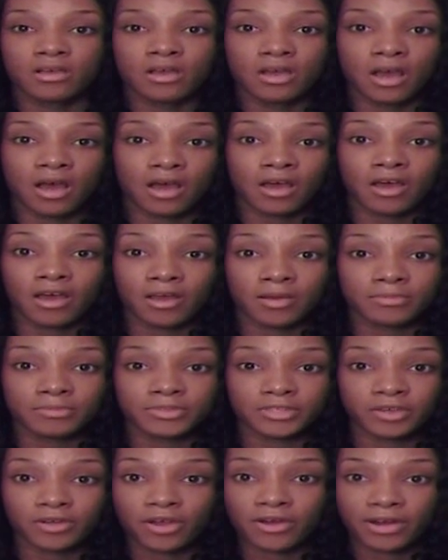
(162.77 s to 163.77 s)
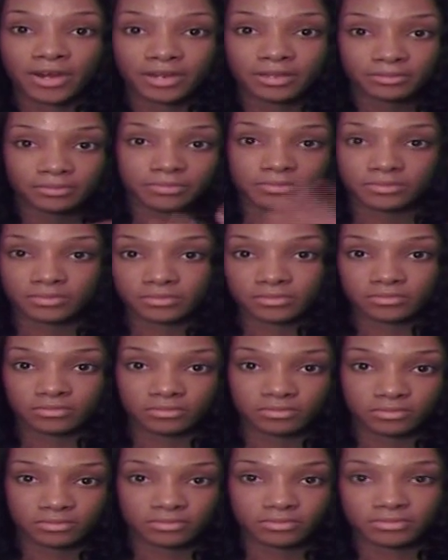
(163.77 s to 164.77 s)
so alright,
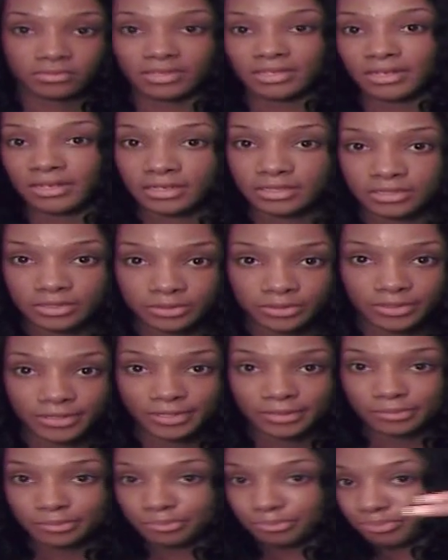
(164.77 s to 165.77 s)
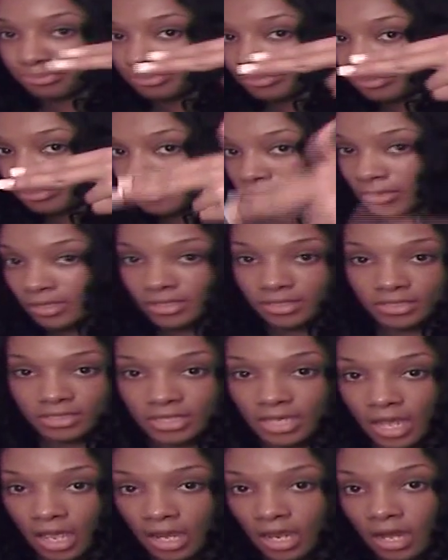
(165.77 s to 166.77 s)
get into it.
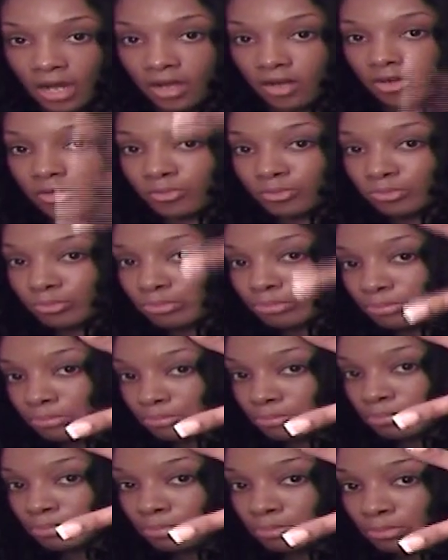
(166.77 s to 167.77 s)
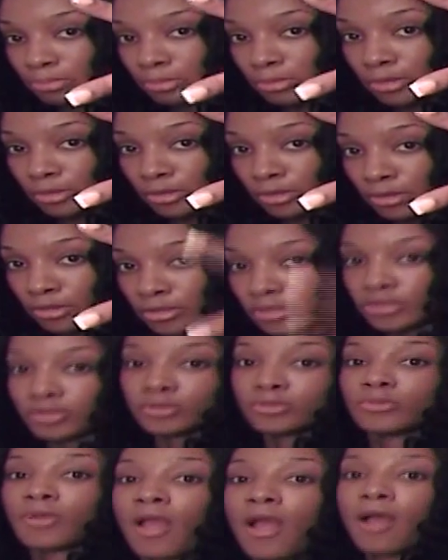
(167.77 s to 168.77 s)
See y'all later. Peace.
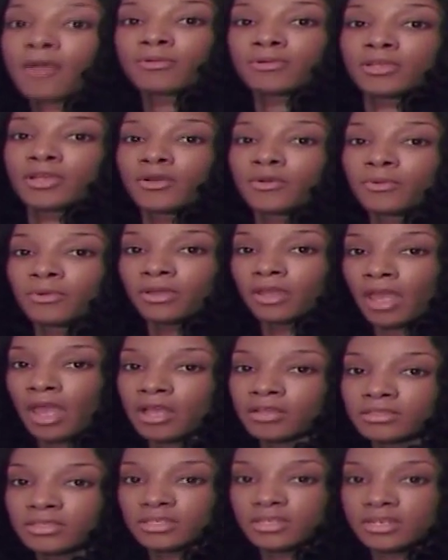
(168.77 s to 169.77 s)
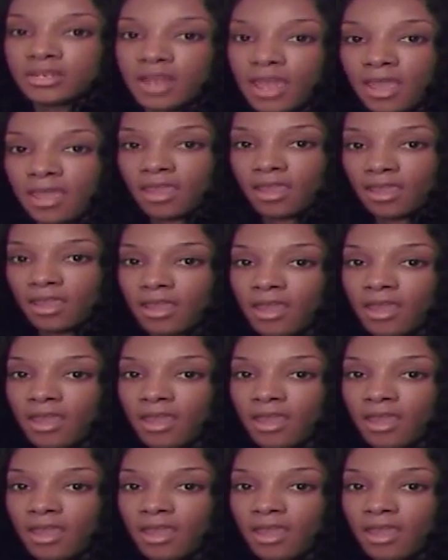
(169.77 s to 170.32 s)
I'm going out tonight.